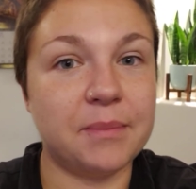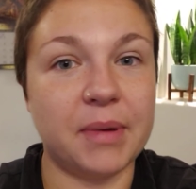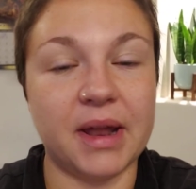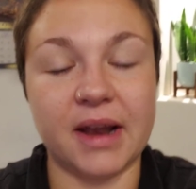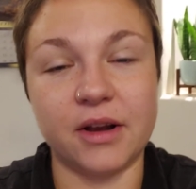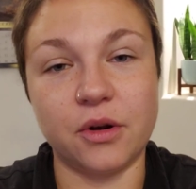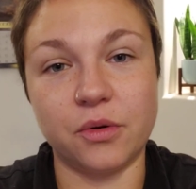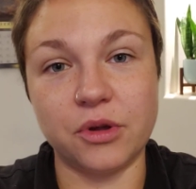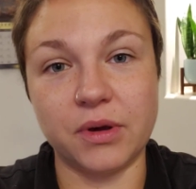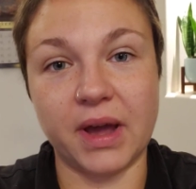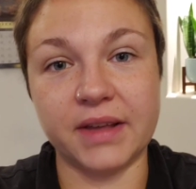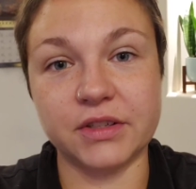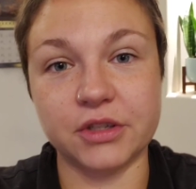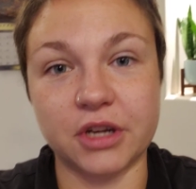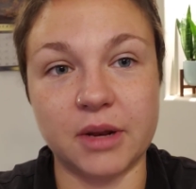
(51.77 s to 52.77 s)
But I know you
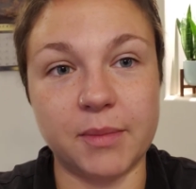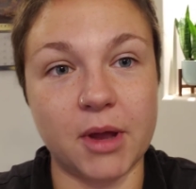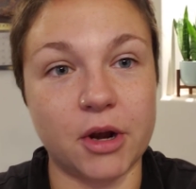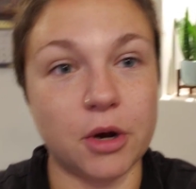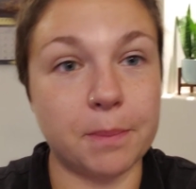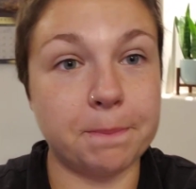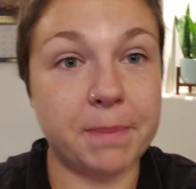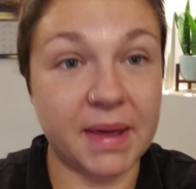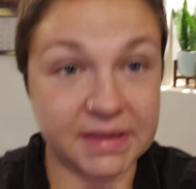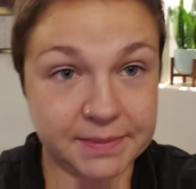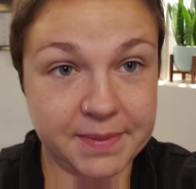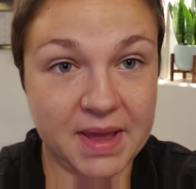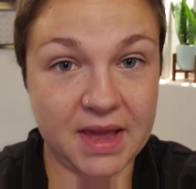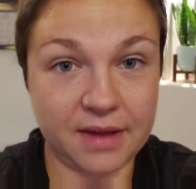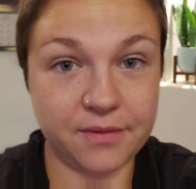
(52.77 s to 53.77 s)
guys are going to be on your
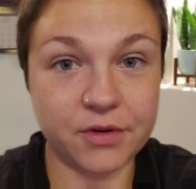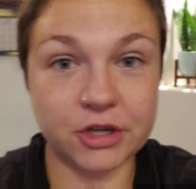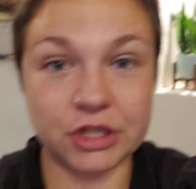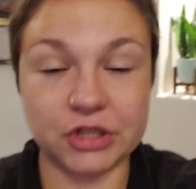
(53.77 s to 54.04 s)
best behavior,